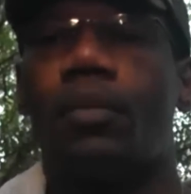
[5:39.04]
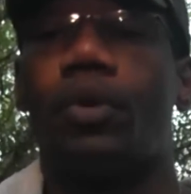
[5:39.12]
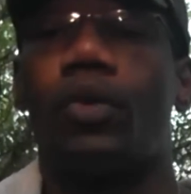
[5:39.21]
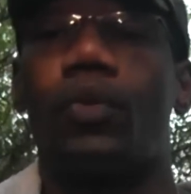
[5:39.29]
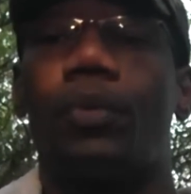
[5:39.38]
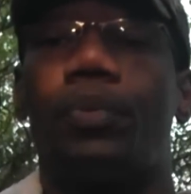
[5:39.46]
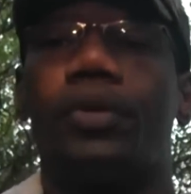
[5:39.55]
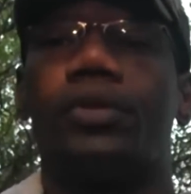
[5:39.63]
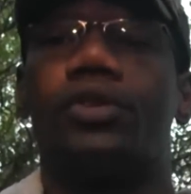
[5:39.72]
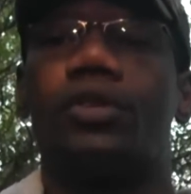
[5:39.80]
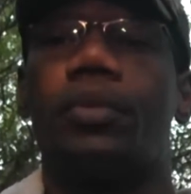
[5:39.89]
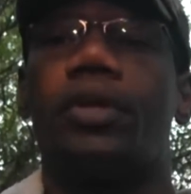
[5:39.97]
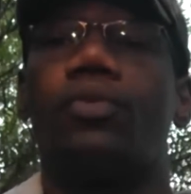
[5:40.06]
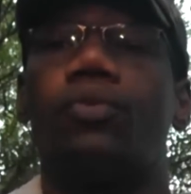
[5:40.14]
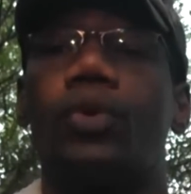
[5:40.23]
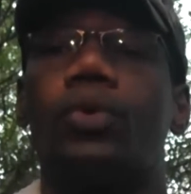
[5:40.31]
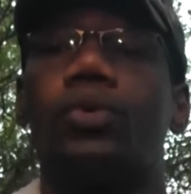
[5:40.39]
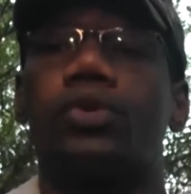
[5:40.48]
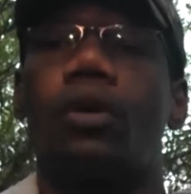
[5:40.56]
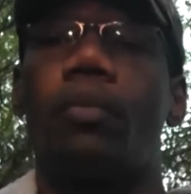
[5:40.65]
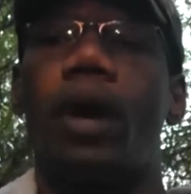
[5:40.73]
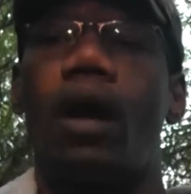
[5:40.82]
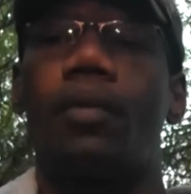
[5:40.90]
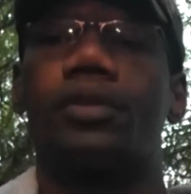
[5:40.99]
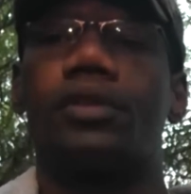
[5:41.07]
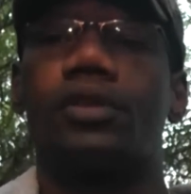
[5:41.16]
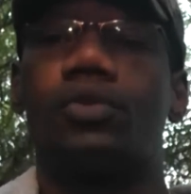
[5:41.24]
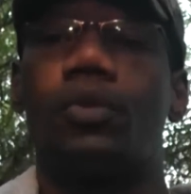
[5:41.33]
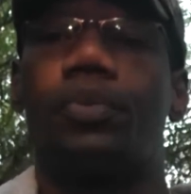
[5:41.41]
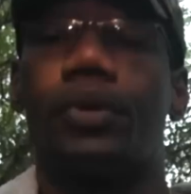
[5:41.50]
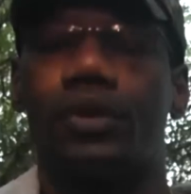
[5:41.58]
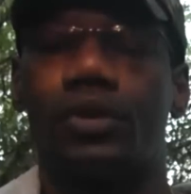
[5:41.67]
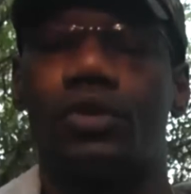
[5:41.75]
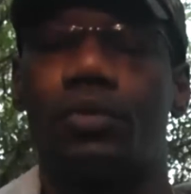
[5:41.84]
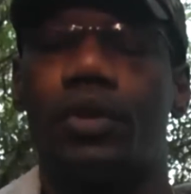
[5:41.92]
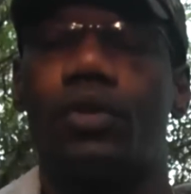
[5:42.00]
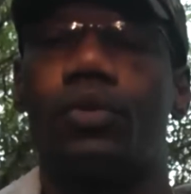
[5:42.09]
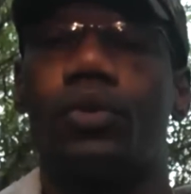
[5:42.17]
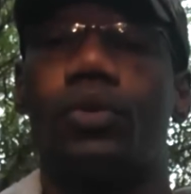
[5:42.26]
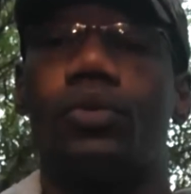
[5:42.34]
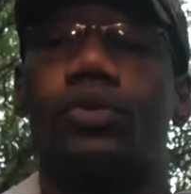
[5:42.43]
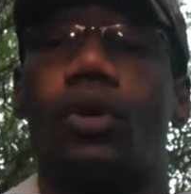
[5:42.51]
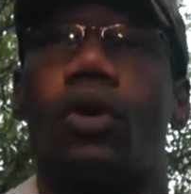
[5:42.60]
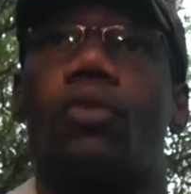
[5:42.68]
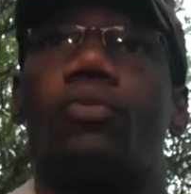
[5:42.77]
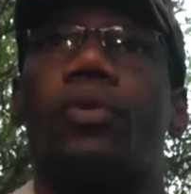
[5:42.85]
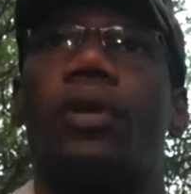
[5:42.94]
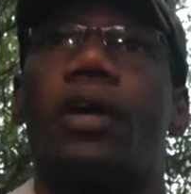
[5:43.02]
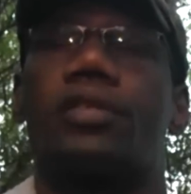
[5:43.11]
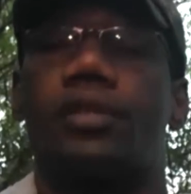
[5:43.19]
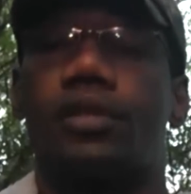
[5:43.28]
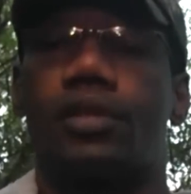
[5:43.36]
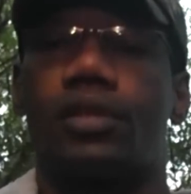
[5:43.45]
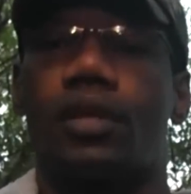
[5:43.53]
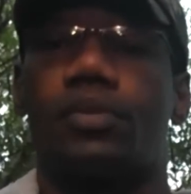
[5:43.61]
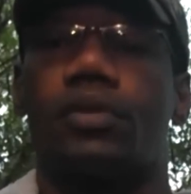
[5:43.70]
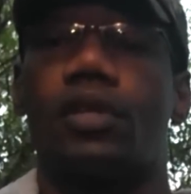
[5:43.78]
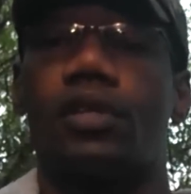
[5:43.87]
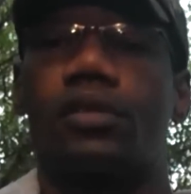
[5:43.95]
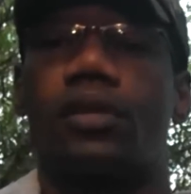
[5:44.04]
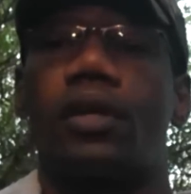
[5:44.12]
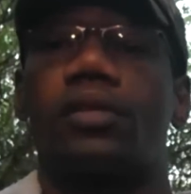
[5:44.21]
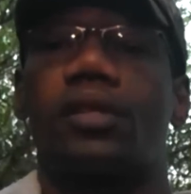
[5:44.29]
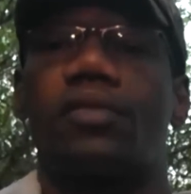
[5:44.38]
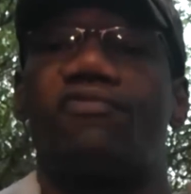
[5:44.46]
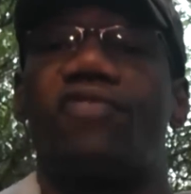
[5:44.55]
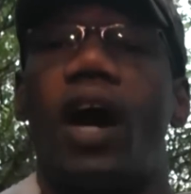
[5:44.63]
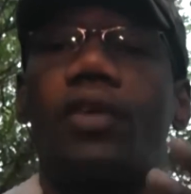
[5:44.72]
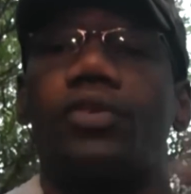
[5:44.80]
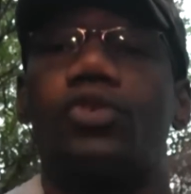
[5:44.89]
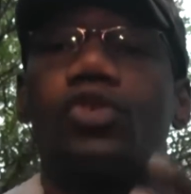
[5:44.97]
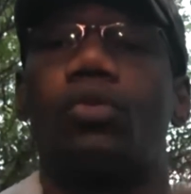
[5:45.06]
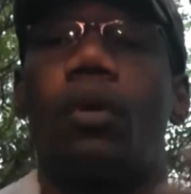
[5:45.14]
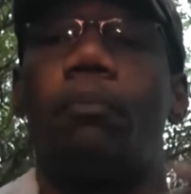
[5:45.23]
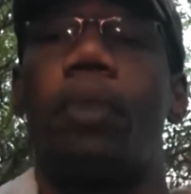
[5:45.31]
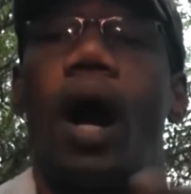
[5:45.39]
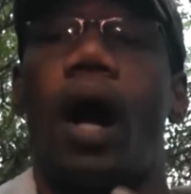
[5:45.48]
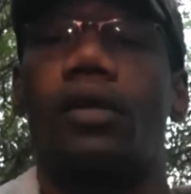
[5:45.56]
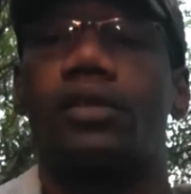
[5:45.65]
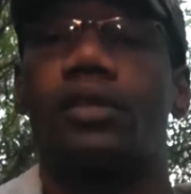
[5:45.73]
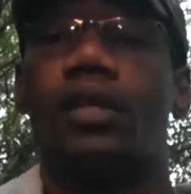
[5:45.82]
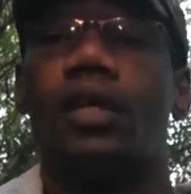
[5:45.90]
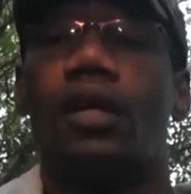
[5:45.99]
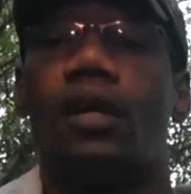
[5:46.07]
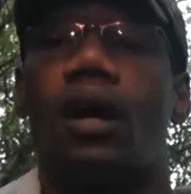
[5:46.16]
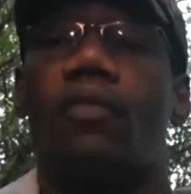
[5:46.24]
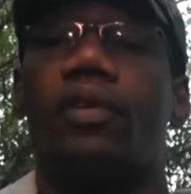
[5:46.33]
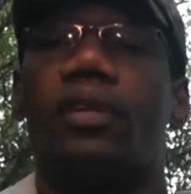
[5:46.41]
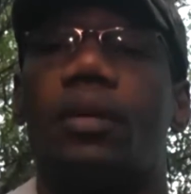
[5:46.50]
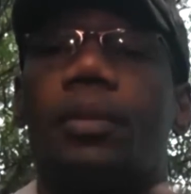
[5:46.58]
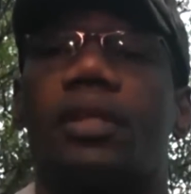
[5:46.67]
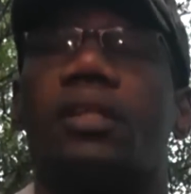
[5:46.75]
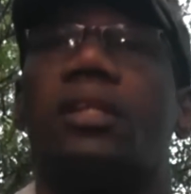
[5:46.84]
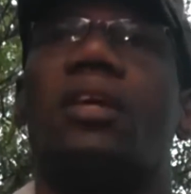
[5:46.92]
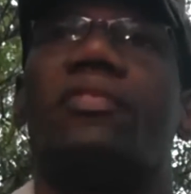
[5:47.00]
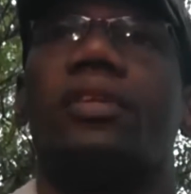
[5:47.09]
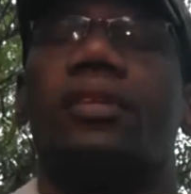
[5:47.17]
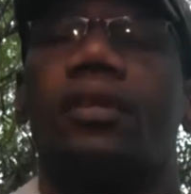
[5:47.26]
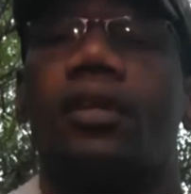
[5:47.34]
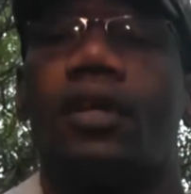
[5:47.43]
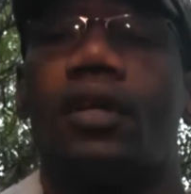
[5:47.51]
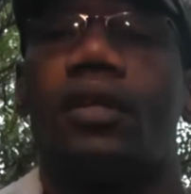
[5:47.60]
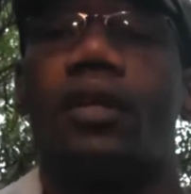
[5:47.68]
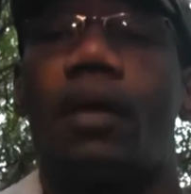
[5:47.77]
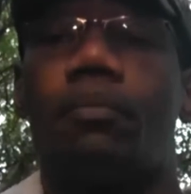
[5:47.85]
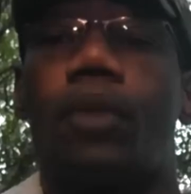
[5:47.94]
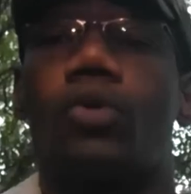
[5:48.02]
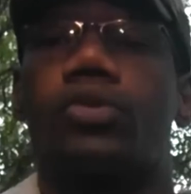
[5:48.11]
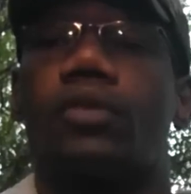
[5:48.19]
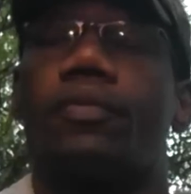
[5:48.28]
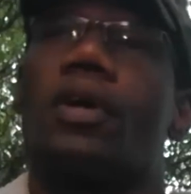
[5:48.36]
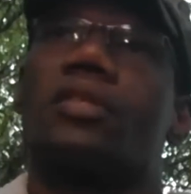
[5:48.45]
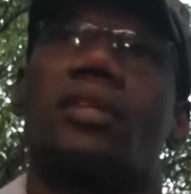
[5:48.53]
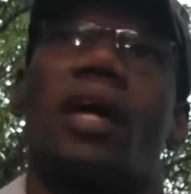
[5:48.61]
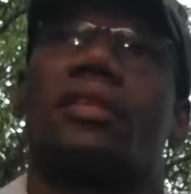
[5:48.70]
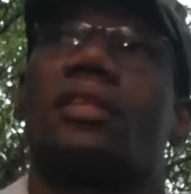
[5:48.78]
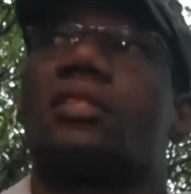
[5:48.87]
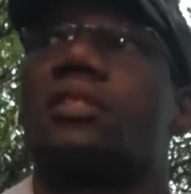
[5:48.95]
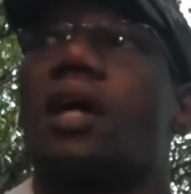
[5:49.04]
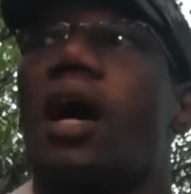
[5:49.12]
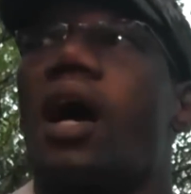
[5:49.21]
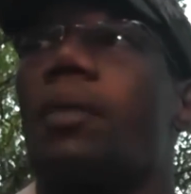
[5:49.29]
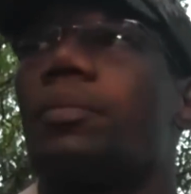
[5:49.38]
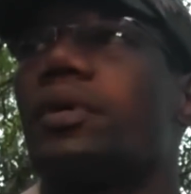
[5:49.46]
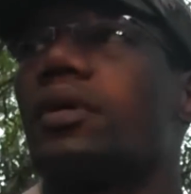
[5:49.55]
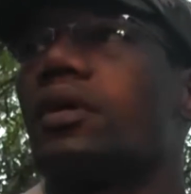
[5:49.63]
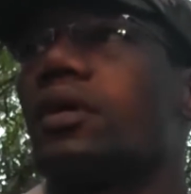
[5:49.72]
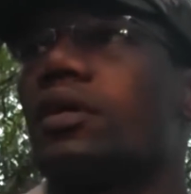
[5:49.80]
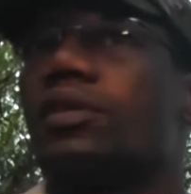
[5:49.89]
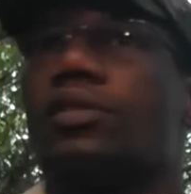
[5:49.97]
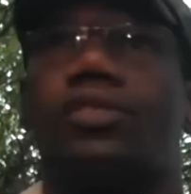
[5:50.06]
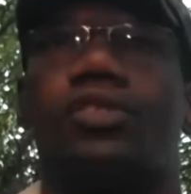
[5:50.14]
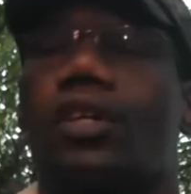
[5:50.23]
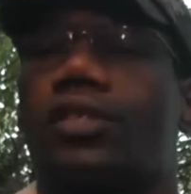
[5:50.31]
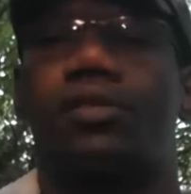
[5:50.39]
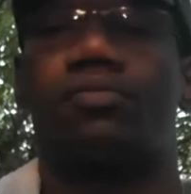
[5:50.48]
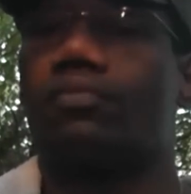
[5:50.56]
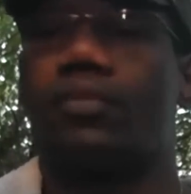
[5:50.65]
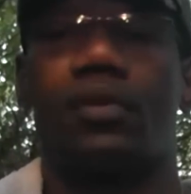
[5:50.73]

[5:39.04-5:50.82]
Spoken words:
But we're putting too many rules on marriages. We're putting too many rules on relationships. These things confine you to a box of a limited living that most of us at this time just